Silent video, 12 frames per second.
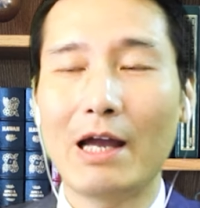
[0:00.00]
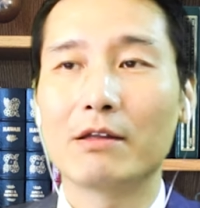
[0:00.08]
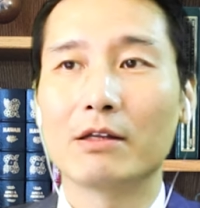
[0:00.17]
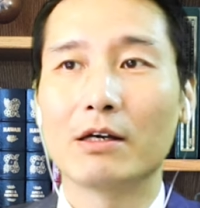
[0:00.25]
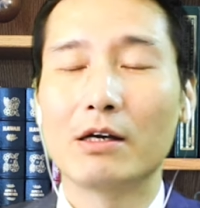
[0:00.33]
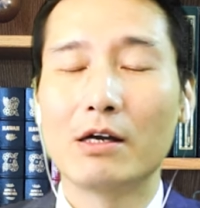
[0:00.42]

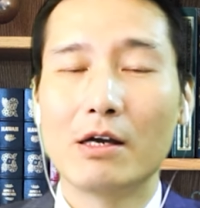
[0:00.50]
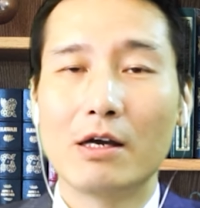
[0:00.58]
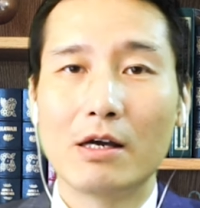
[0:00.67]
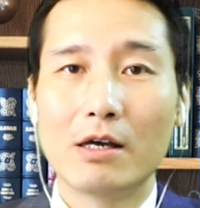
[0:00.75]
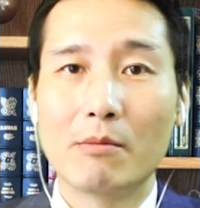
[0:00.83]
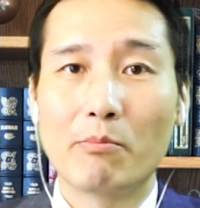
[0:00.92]
And
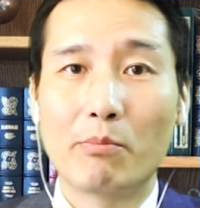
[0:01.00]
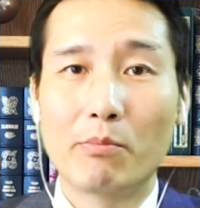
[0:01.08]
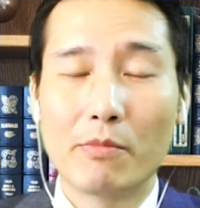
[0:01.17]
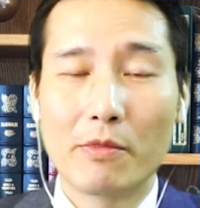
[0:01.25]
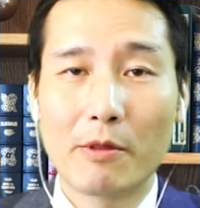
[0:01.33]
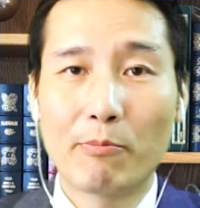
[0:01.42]

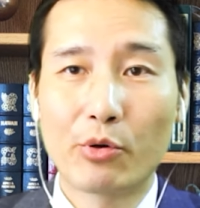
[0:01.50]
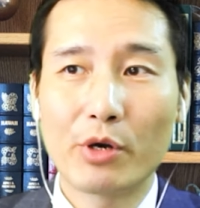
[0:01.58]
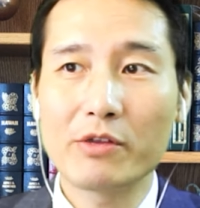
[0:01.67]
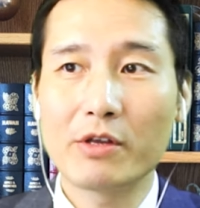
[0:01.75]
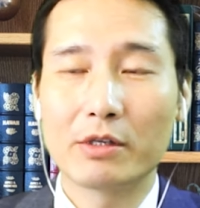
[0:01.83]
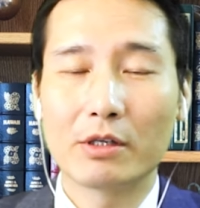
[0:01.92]
the
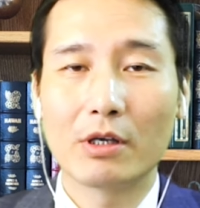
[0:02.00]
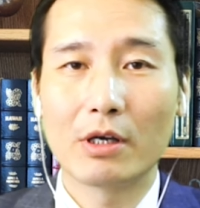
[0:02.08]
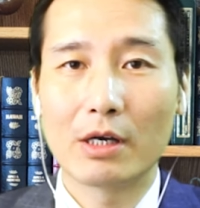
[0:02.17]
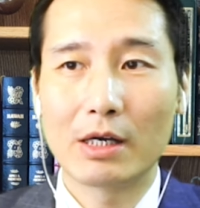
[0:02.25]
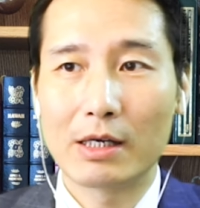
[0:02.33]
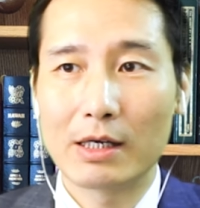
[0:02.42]
prison
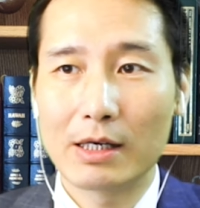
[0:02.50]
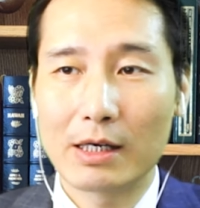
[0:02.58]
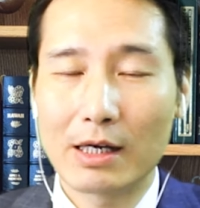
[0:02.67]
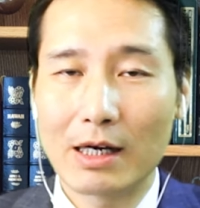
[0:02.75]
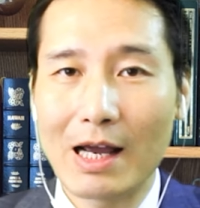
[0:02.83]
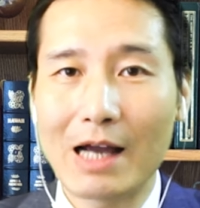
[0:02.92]

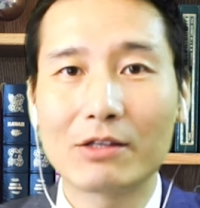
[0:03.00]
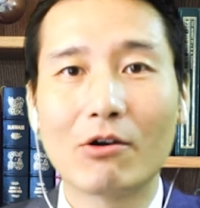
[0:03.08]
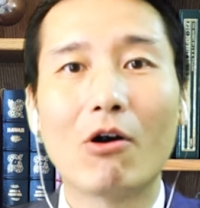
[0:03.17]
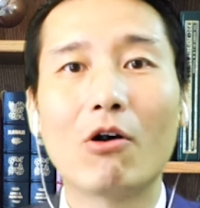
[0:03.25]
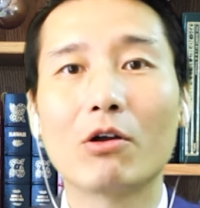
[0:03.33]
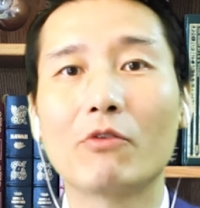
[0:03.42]

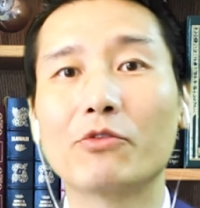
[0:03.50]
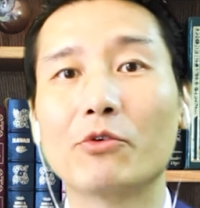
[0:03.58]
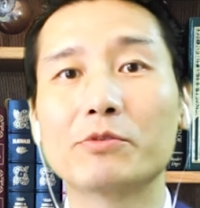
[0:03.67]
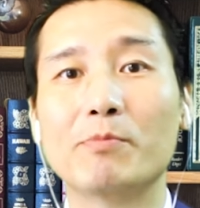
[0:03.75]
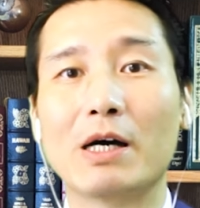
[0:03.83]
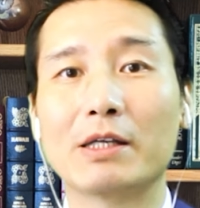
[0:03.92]
collect all of
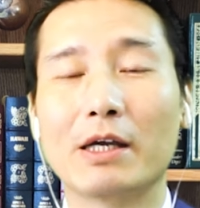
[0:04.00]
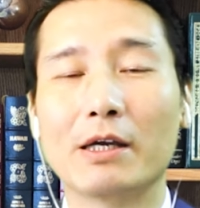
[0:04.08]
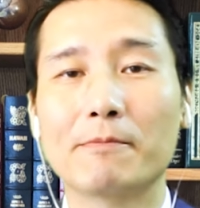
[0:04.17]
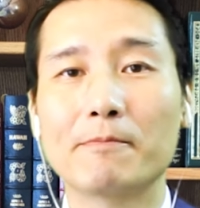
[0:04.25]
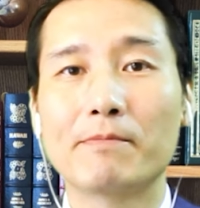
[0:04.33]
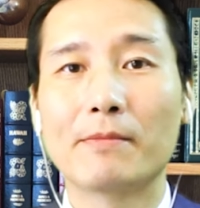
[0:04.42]
those
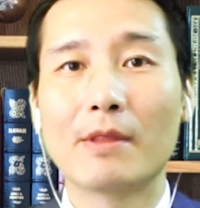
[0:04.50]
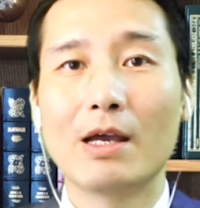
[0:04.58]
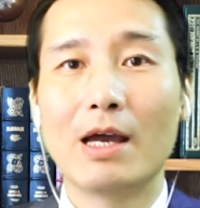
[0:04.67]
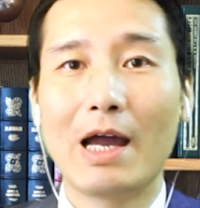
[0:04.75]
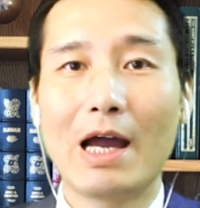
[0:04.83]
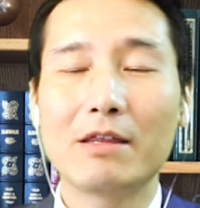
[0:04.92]
money,
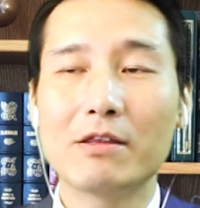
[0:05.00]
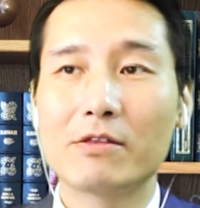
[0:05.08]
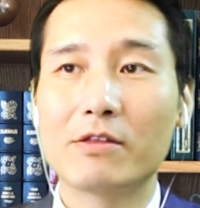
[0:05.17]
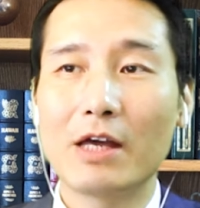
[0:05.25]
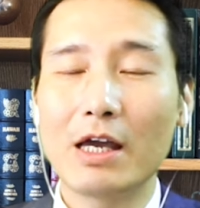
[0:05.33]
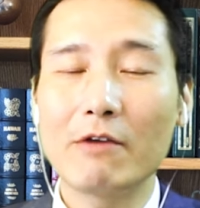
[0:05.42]
and
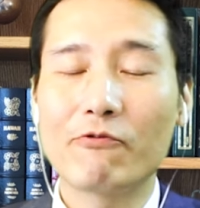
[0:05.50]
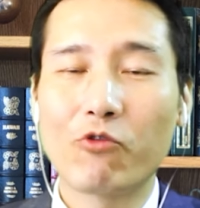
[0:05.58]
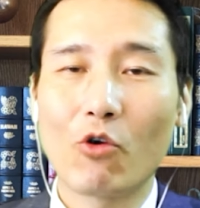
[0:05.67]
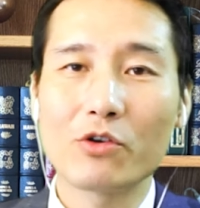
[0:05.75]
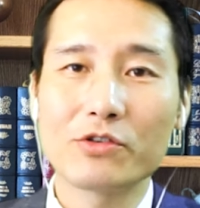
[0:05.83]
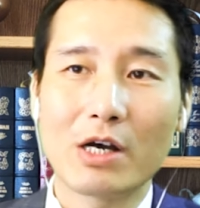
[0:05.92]
they
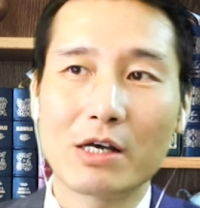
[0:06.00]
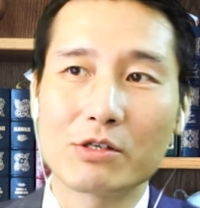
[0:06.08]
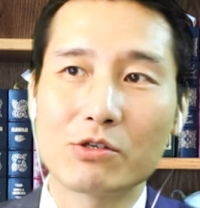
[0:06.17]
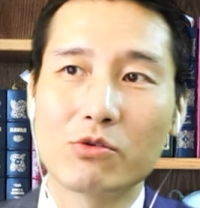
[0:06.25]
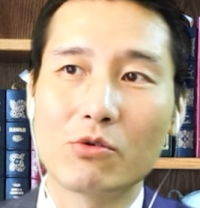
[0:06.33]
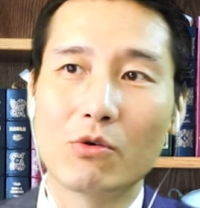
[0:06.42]
force
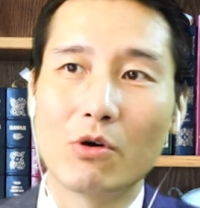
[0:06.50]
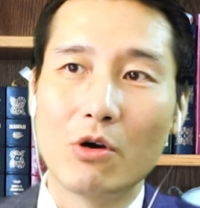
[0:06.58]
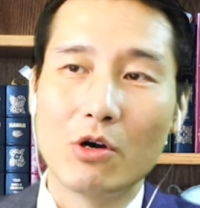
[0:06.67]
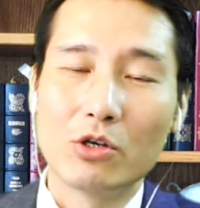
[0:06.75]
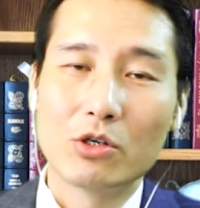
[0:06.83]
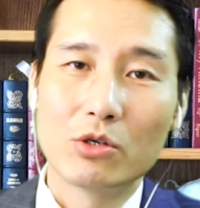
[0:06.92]
us to
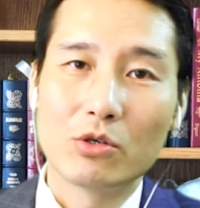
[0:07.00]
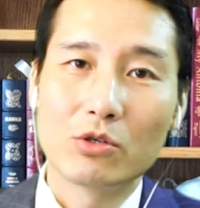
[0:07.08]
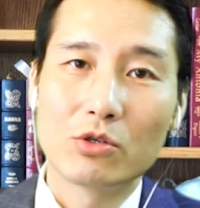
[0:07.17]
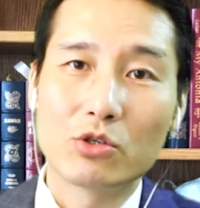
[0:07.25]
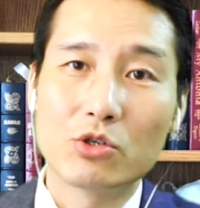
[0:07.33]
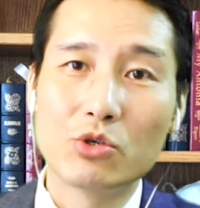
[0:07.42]

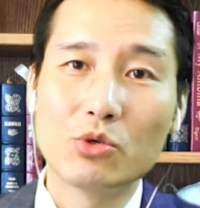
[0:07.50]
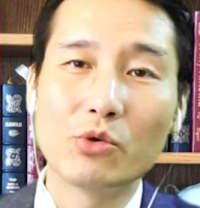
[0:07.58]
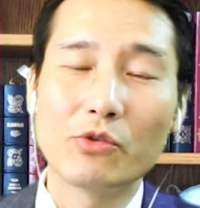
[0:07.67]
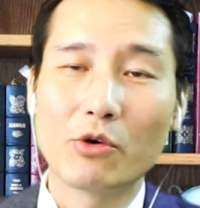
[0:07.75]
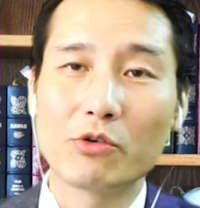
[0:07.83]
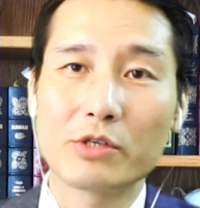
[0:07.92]

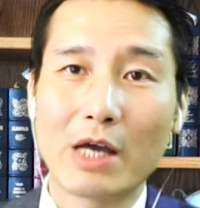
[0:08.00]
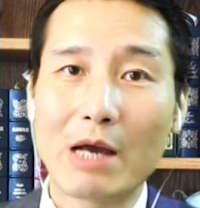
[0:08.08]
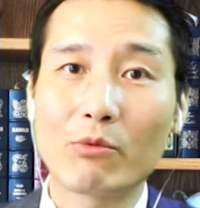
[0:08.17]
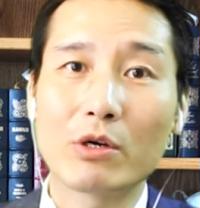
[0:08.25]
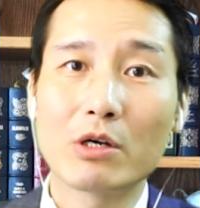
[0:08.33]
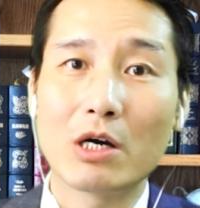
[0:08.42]
do those
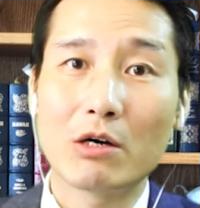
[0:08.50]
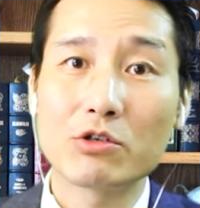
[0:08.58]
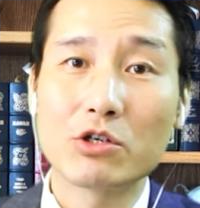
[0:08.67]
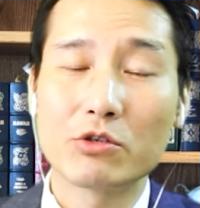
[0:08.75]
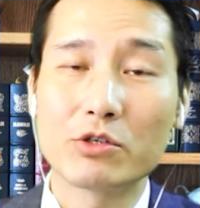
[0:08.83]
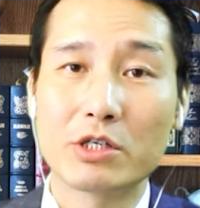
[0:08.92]

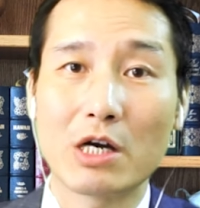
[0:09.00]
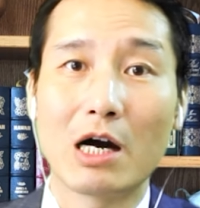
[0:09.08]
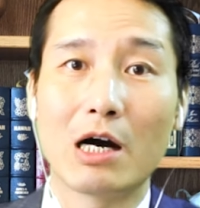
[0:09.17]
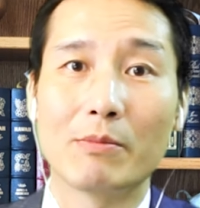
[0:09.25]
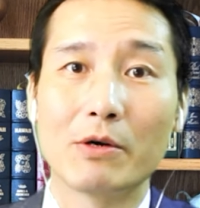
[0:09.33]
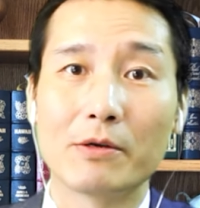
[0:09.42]
agricultural
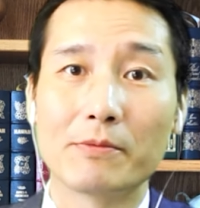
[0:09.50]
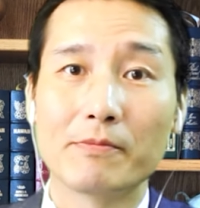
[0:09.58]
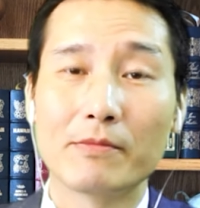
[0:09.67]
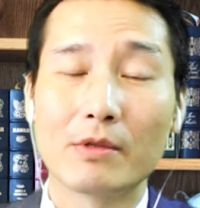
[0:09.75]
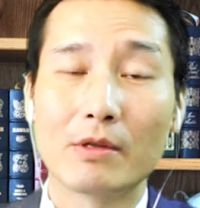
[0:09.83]
job,